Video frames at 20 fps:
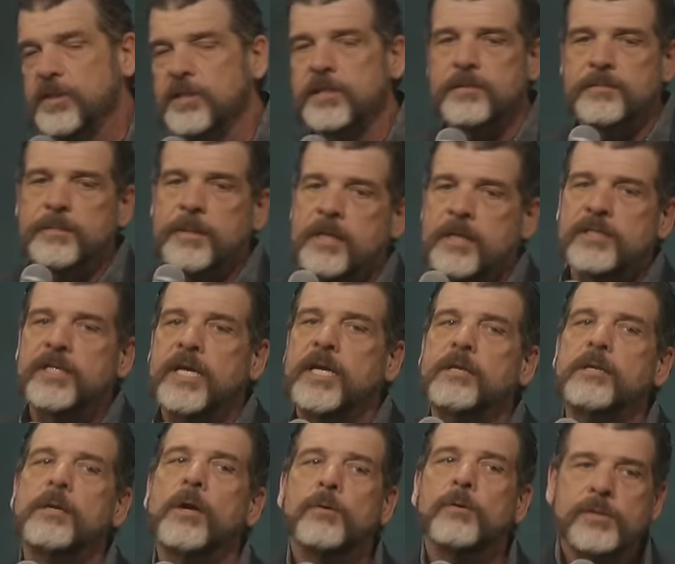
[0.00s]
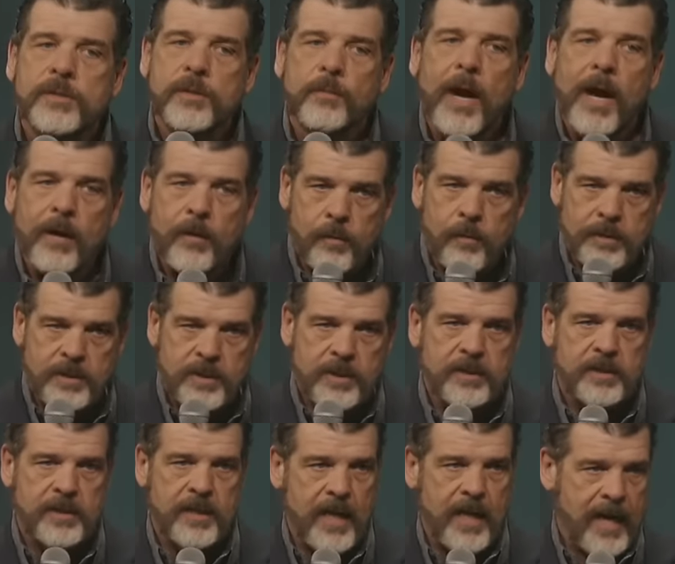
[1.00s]
is because he knows the right
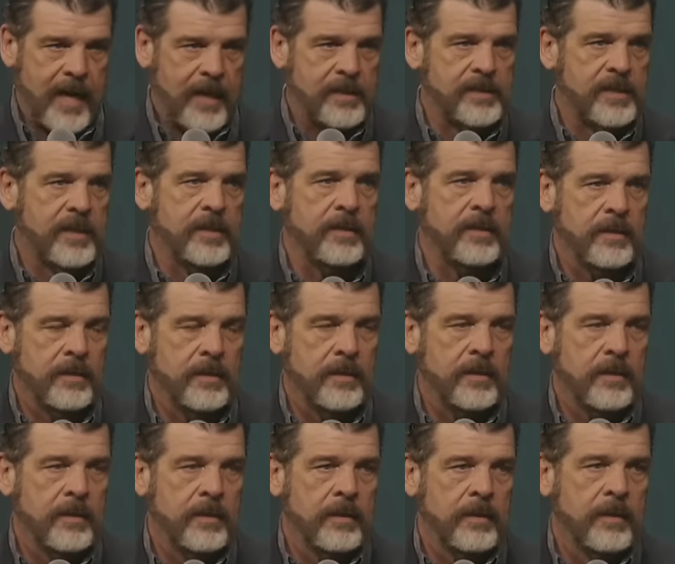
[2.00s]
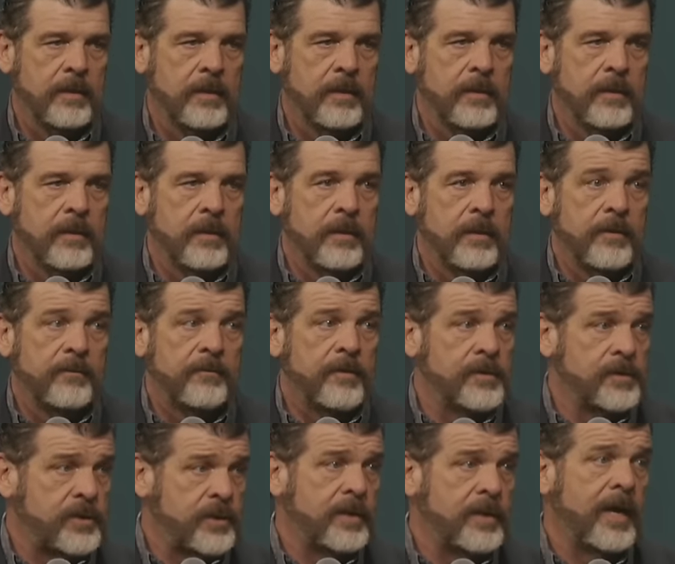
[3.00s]
questions to ask.
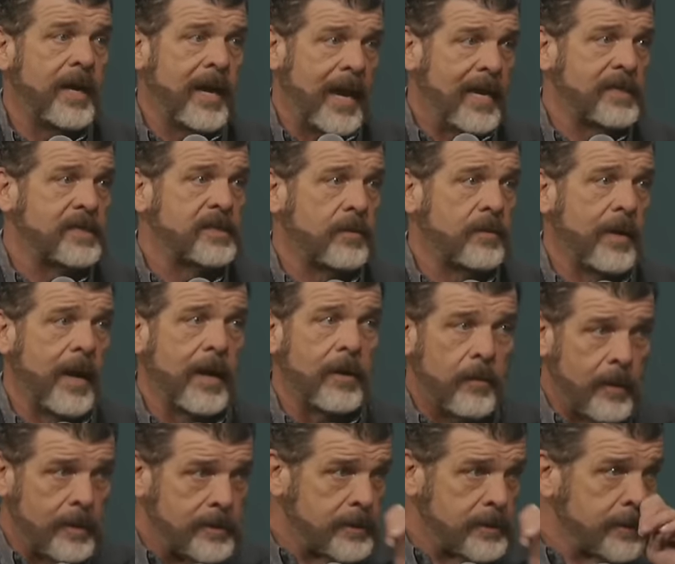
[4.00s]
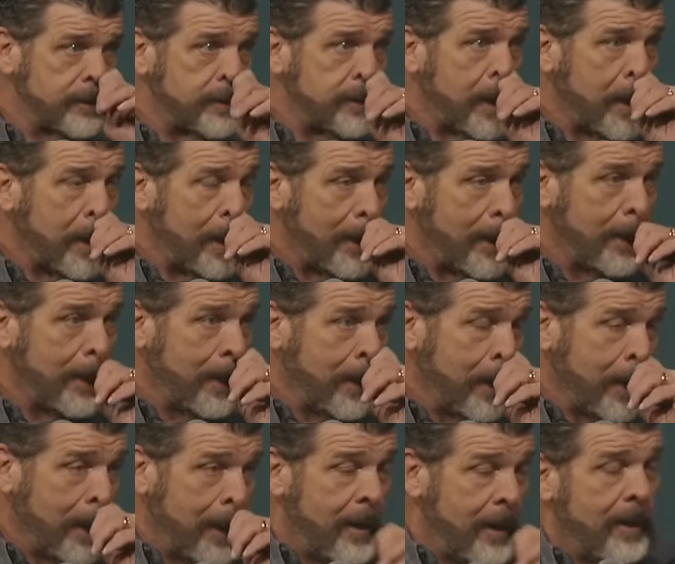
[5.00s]
Friends, you got to ask the right questions.
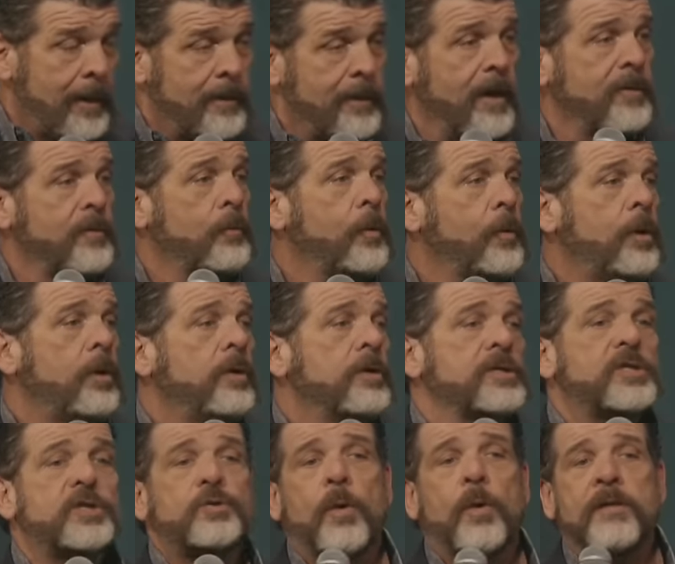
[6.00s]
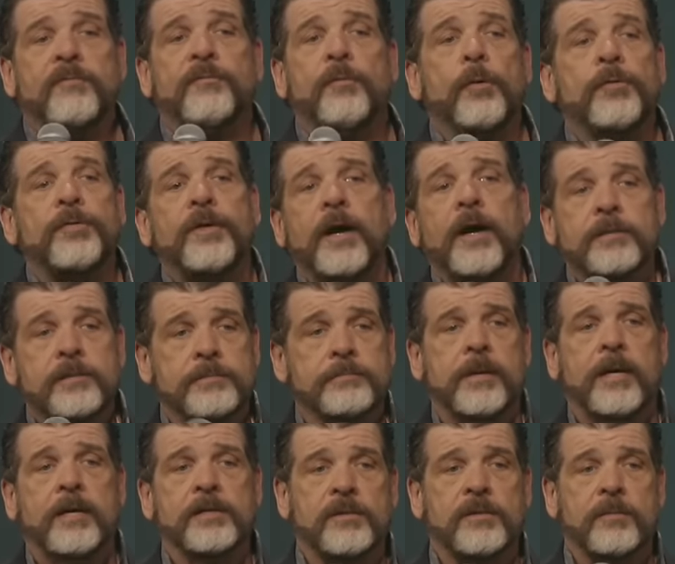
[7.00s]
Now, the world is 24,000
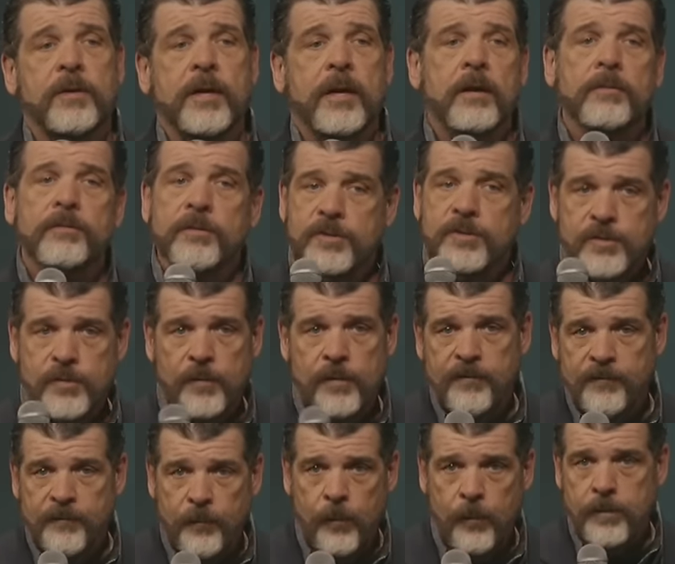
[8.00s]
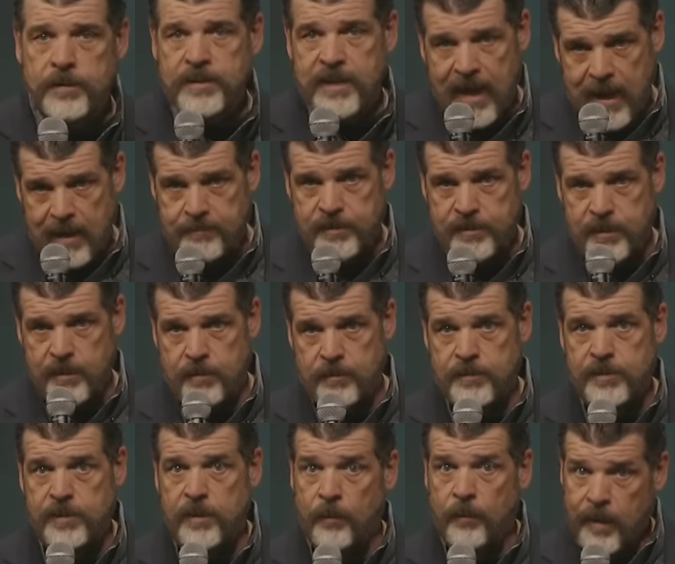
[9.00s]
miles around. There's 24 time
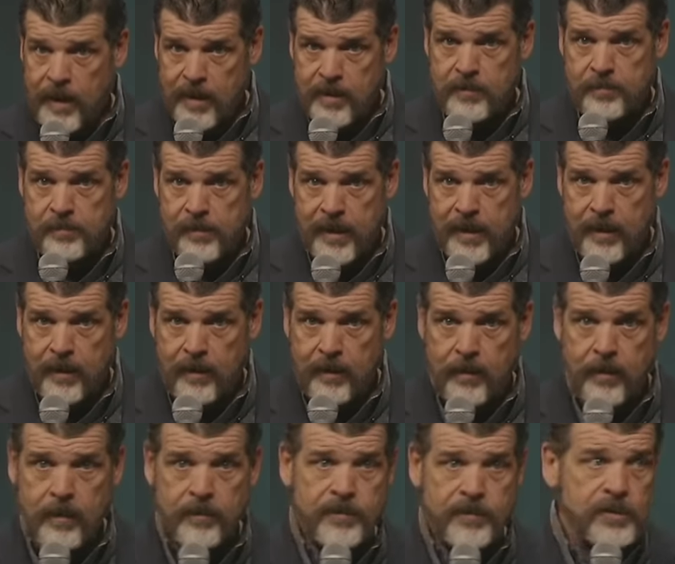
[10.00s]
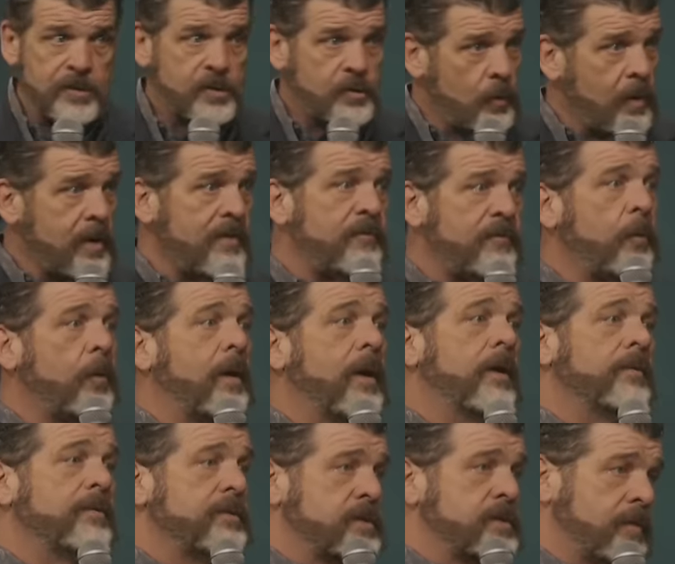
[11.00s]
zones around the planet Earth. There's 24
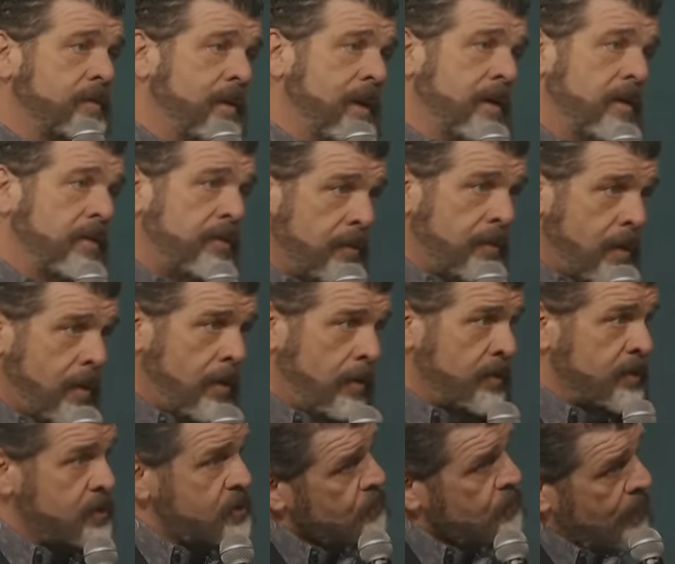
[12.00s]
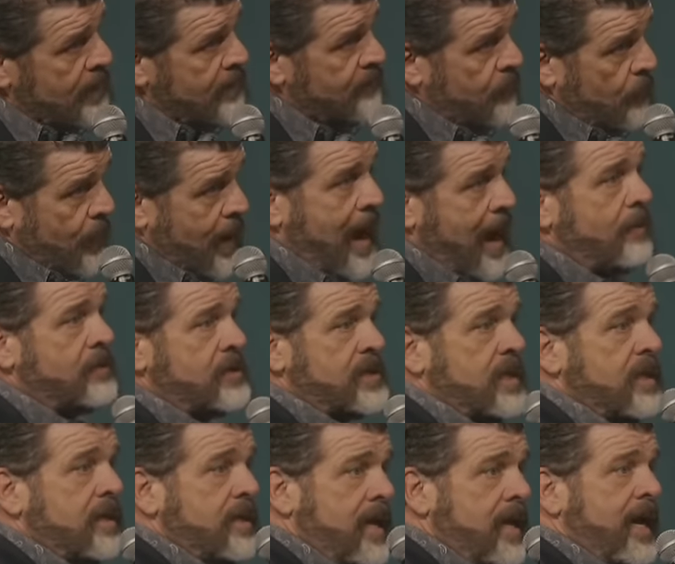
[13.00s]
elders around the throne. There's 24 hours in
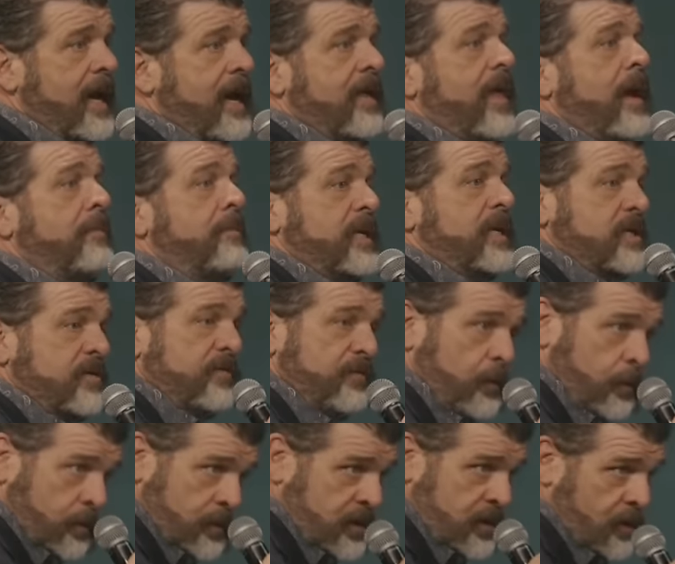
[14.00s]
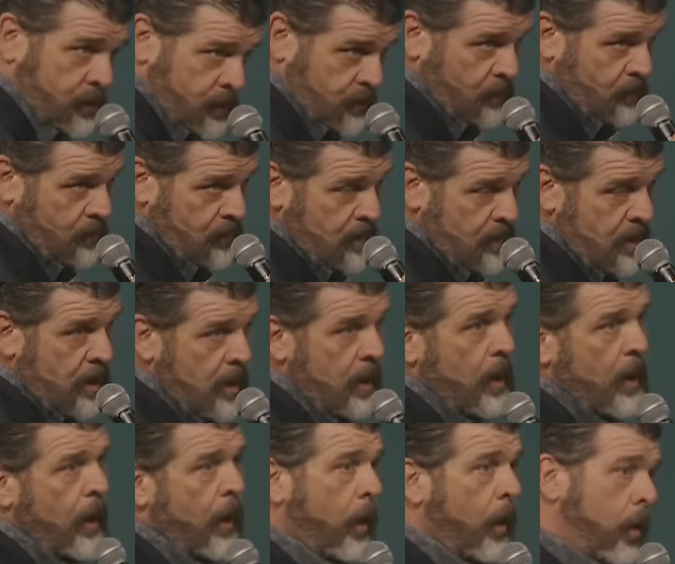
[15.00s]
a day, and that means full circle.
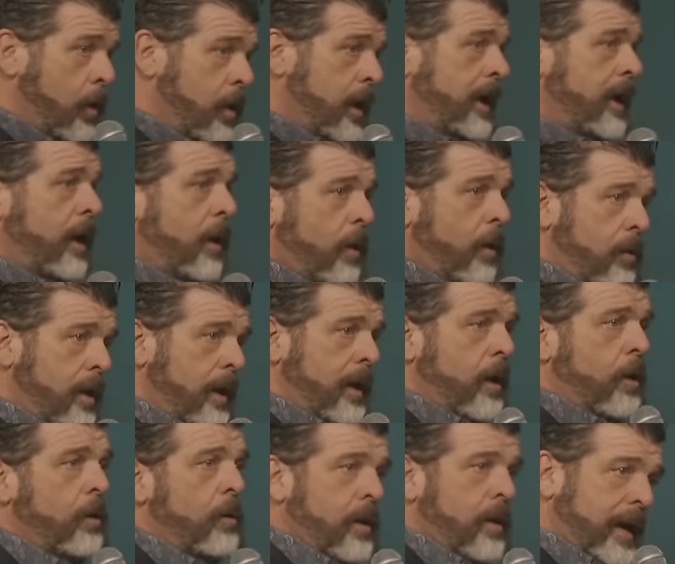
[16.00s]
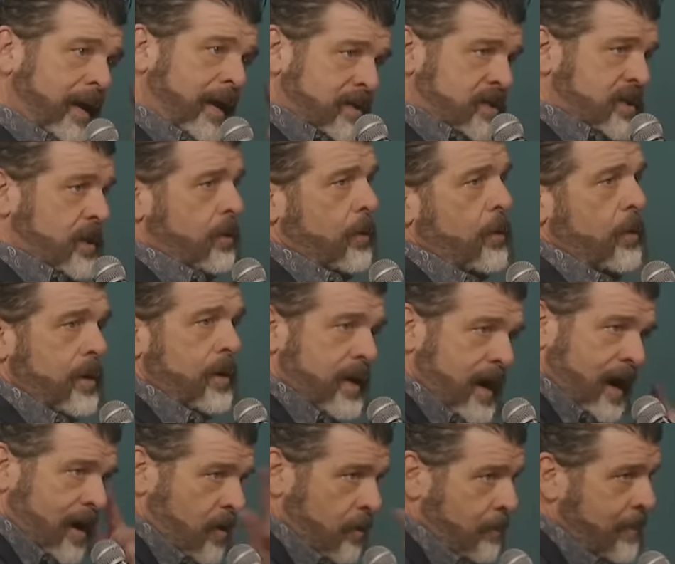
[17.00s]
Holy, holy, holy is the Lord
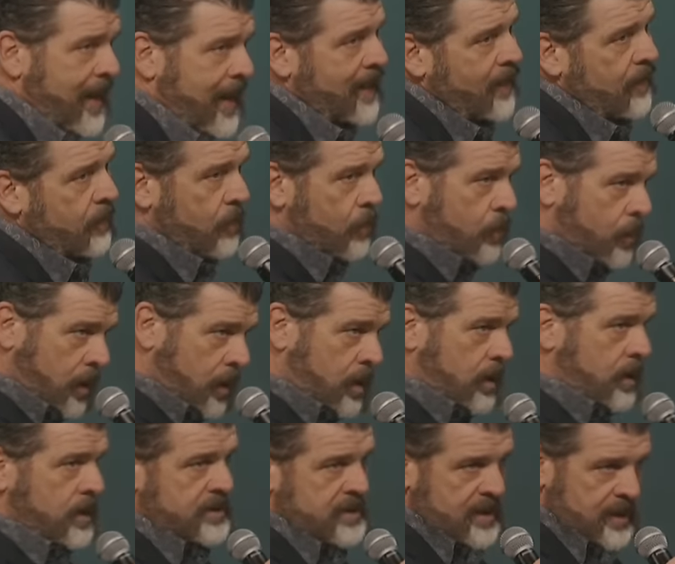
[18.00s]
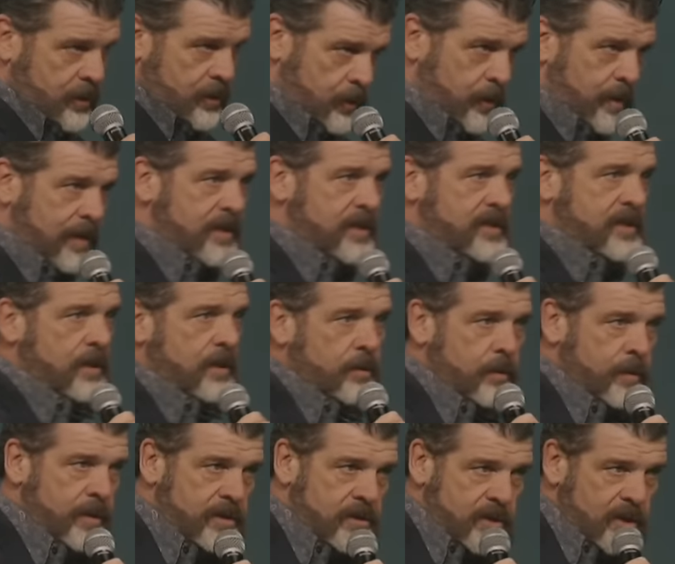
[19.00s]
God Almighty who was and who is and who
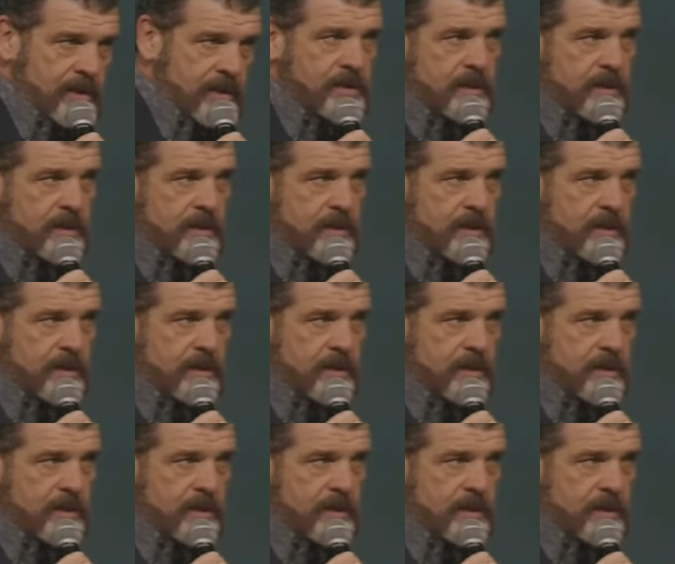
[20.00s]
is yet to